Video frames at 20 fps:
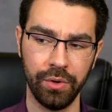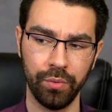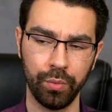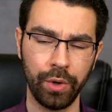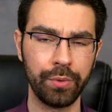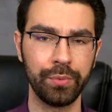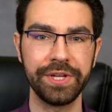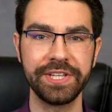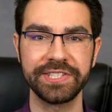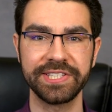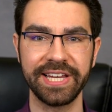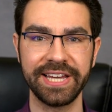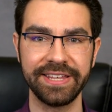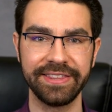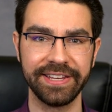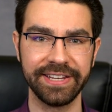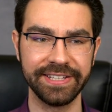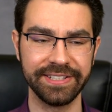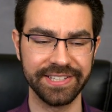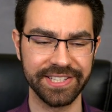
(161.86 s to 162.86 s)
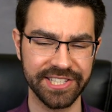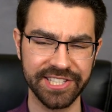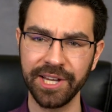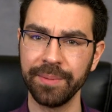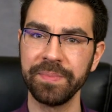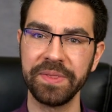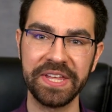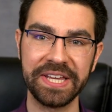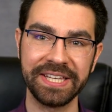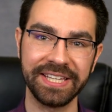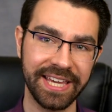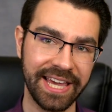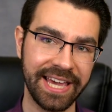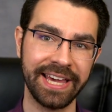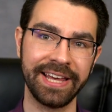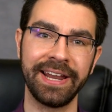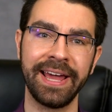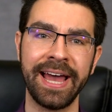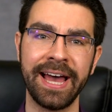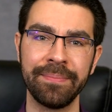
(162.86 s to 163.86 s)
When we say that something
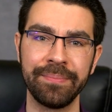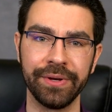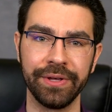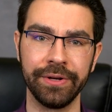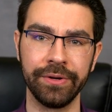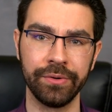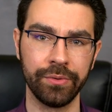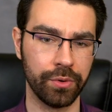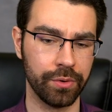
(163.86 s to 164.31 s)
can happen,